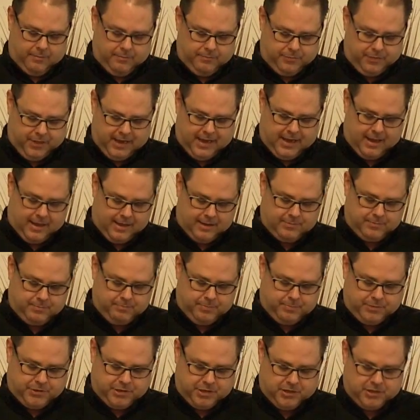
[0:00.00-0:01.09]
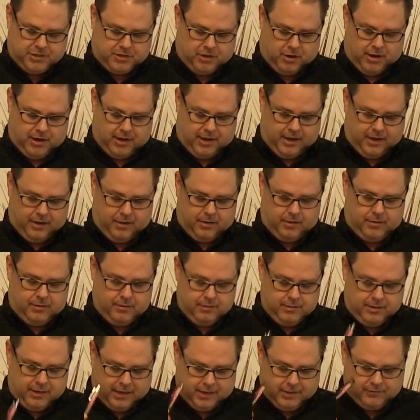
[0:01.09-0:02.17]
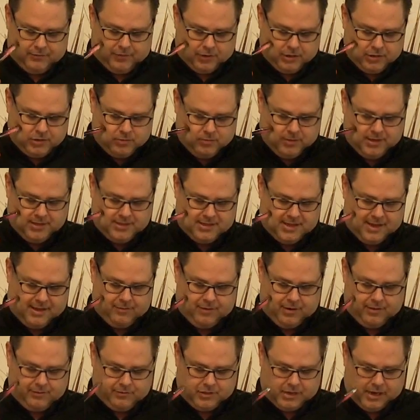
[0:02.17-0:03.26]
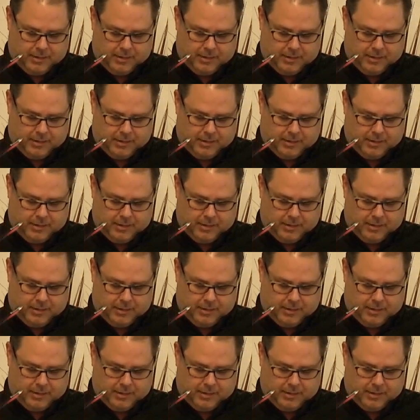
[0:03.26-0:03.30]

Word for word: I think I should start here in verse 27 of